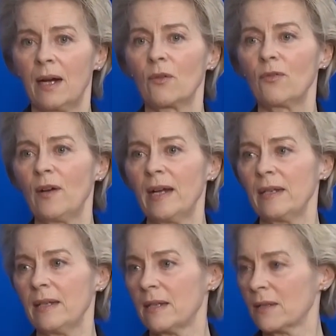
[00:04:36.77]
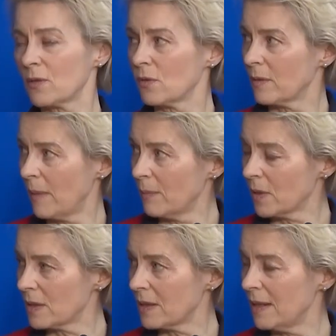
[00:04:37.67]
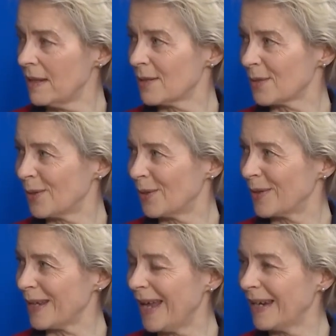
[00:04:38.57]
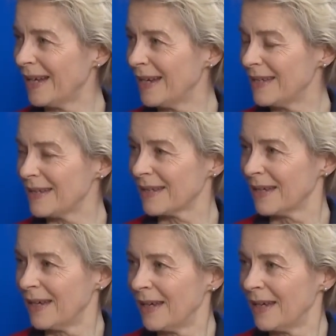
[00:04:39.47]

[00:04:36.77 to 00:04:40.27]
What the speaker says: our findings to the member states or the allies.